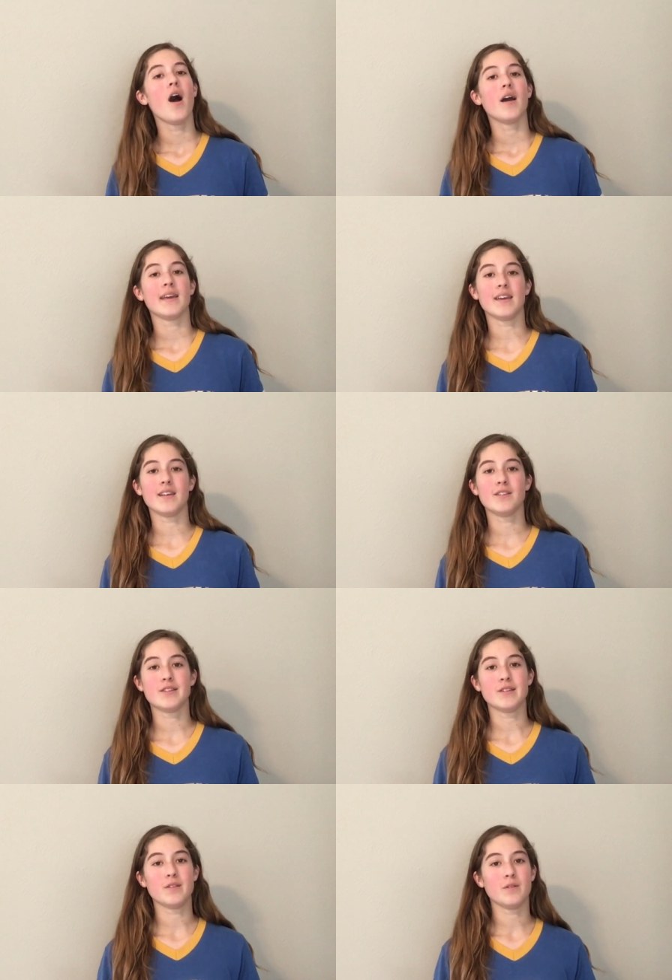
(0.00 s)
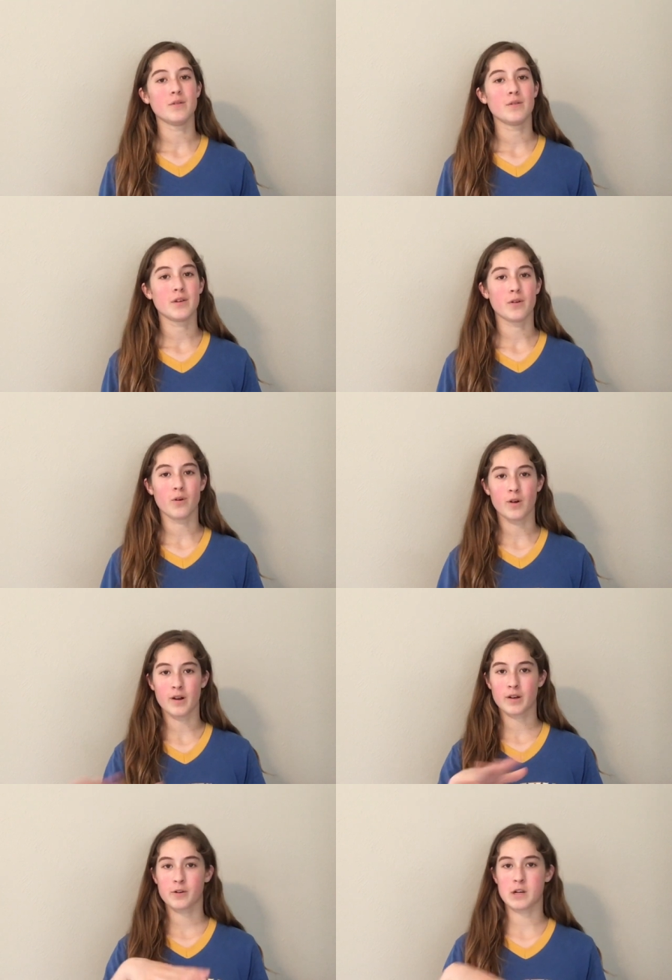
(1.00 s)
into
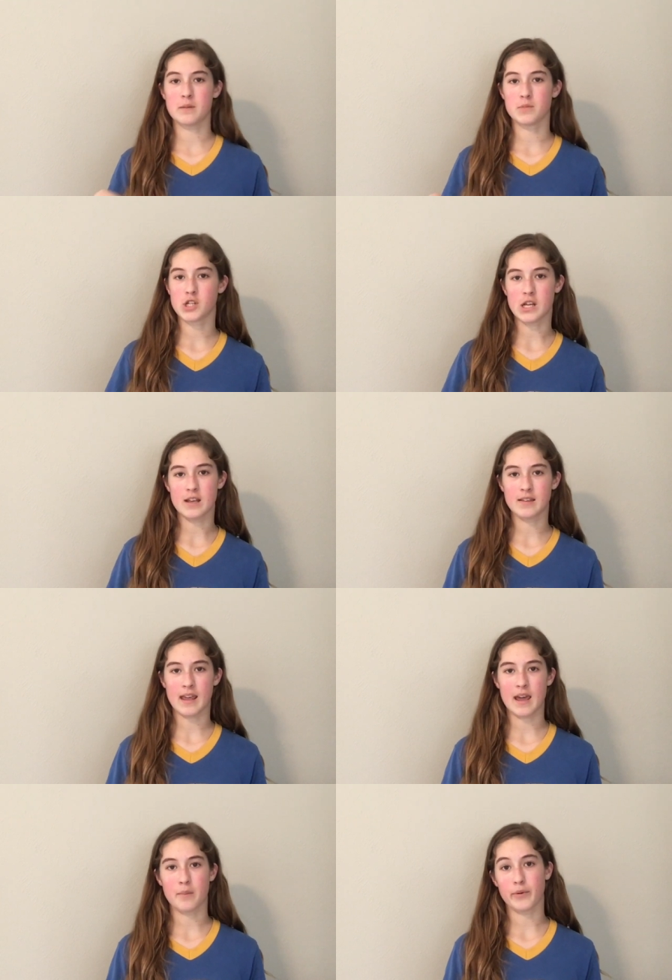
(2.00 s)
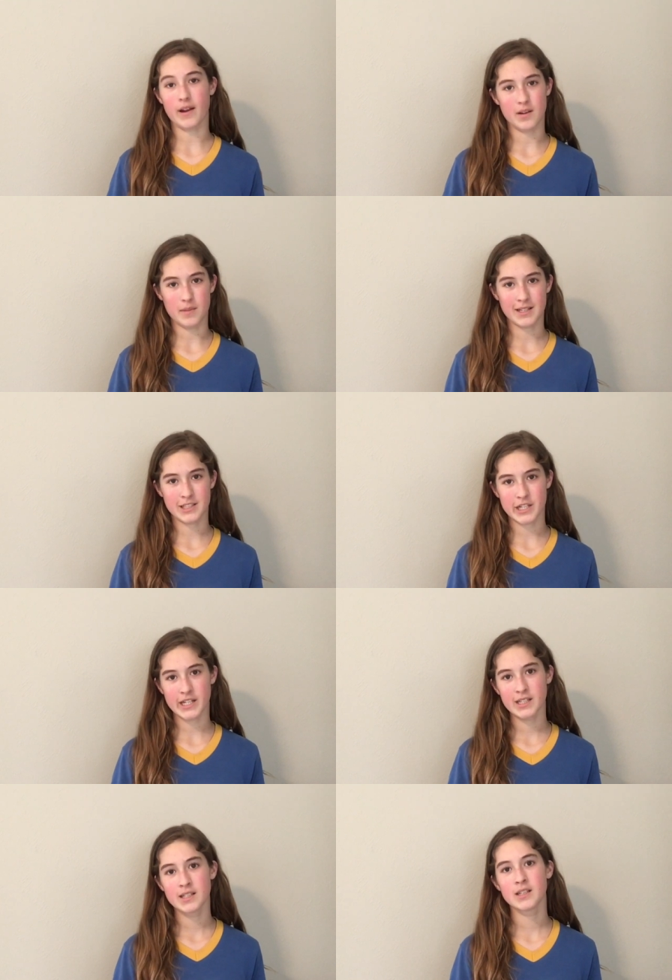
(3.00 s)
your cream cheese and brownie
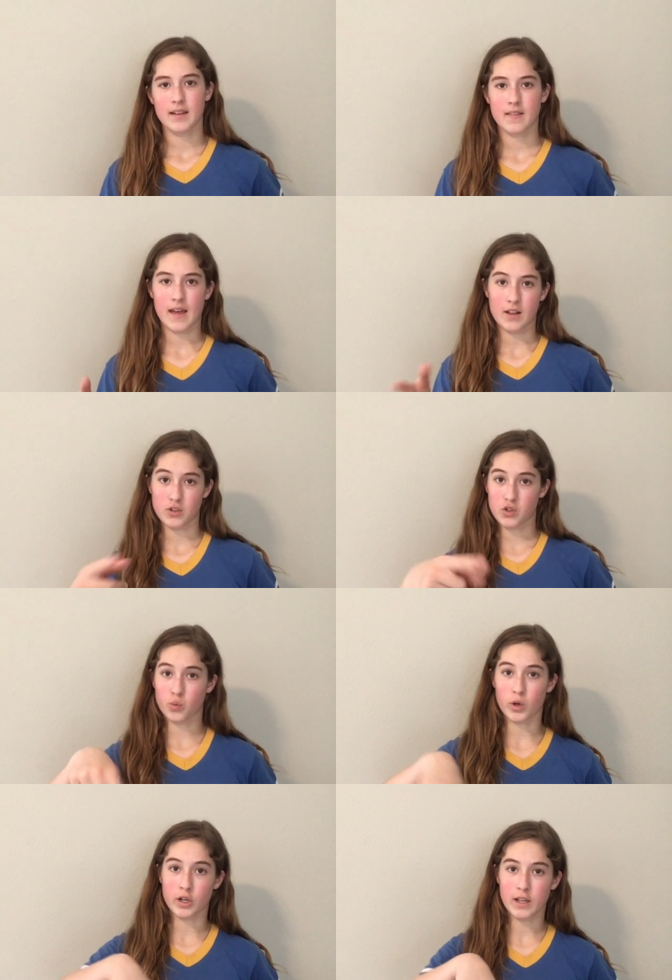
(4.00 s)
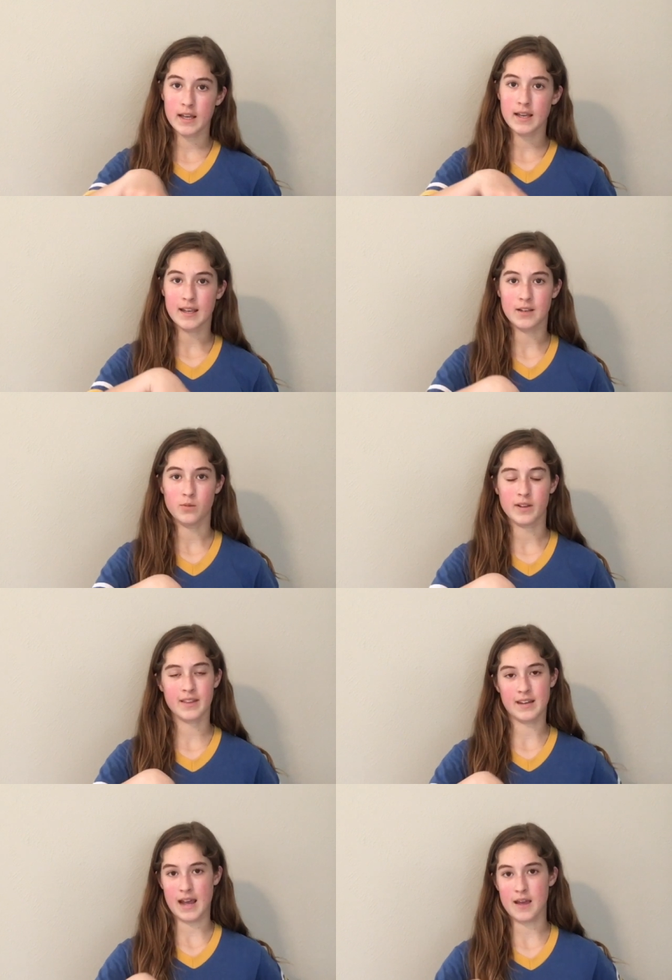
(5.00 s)
mixture. Then swirl it in with a
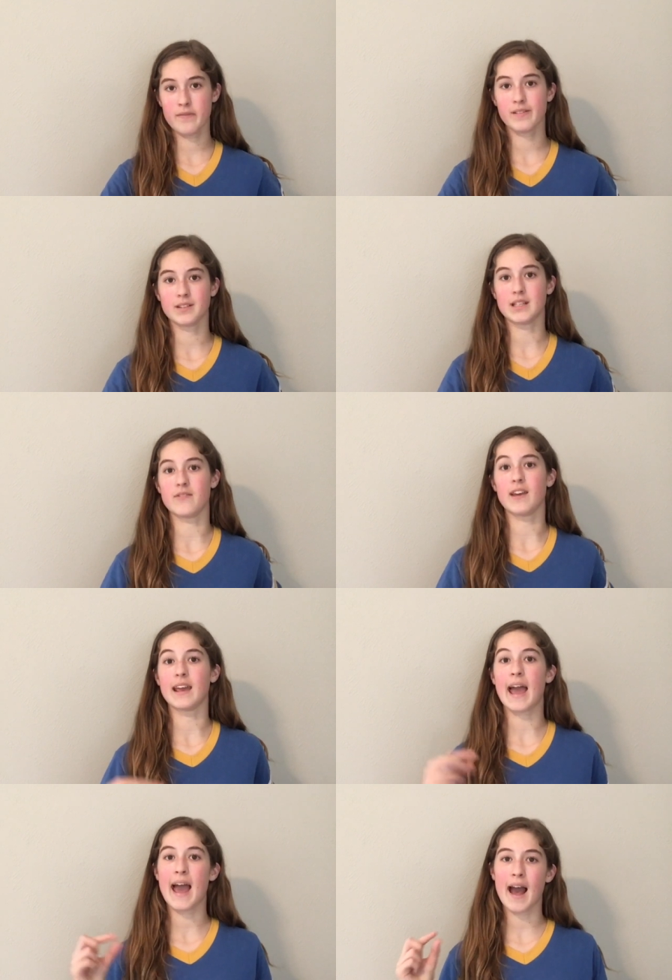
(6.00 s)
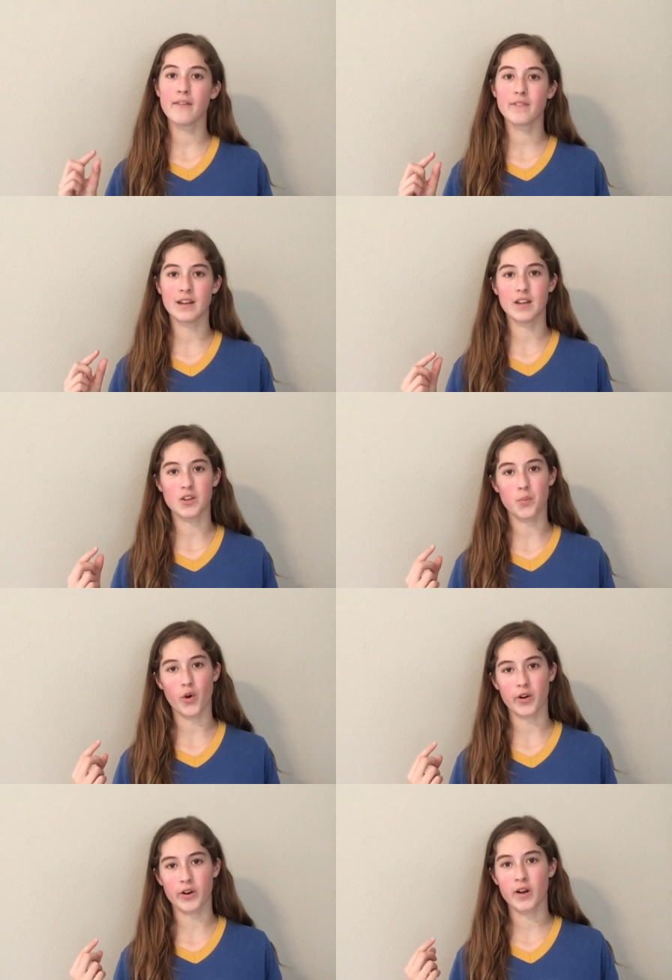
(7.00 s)
knife, leaving 1/2 inch
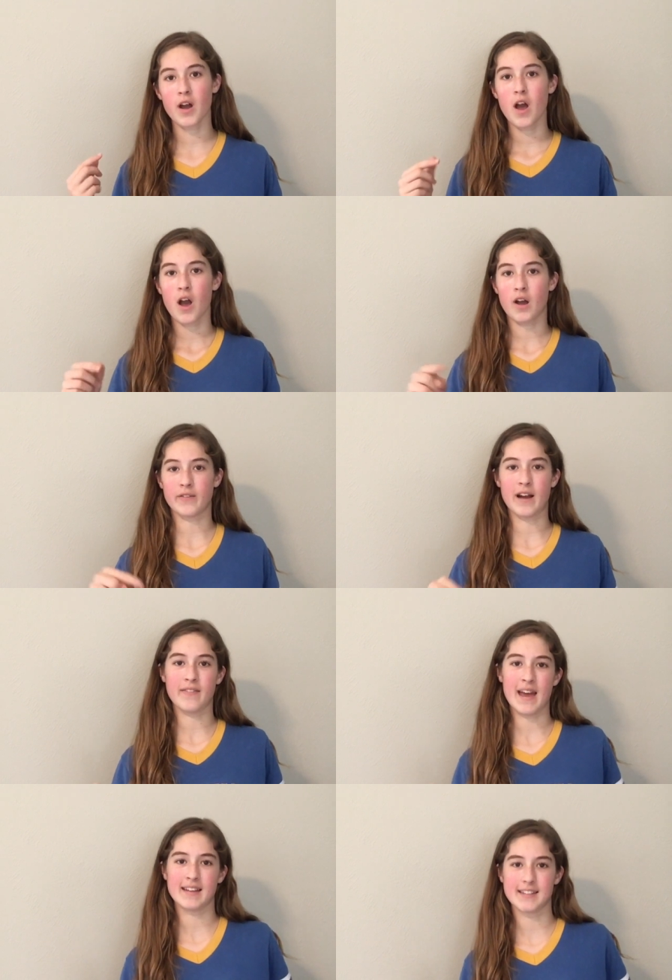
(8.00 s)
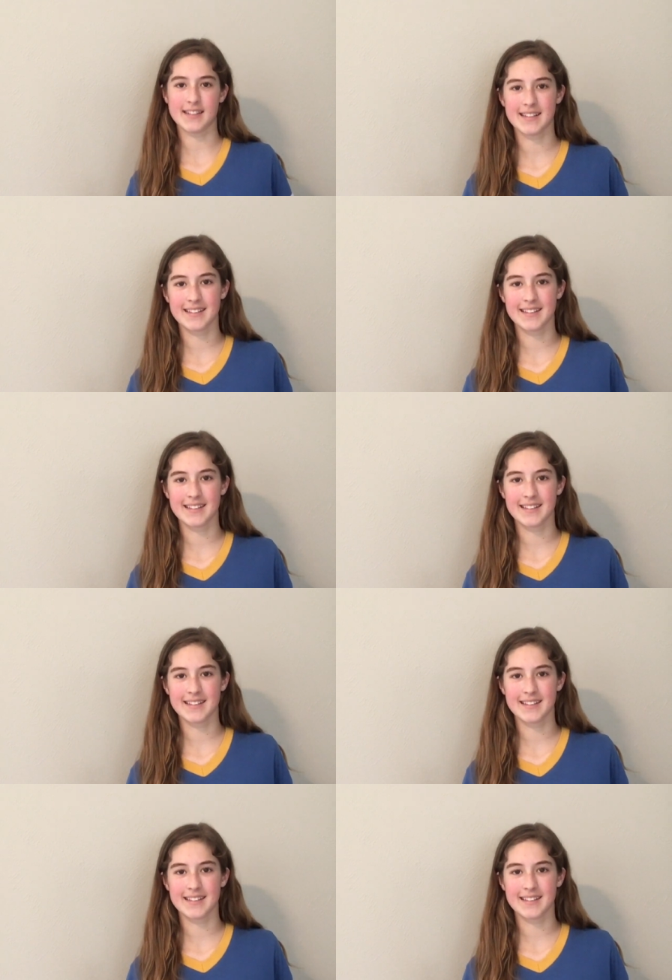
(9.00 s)
border around the edges.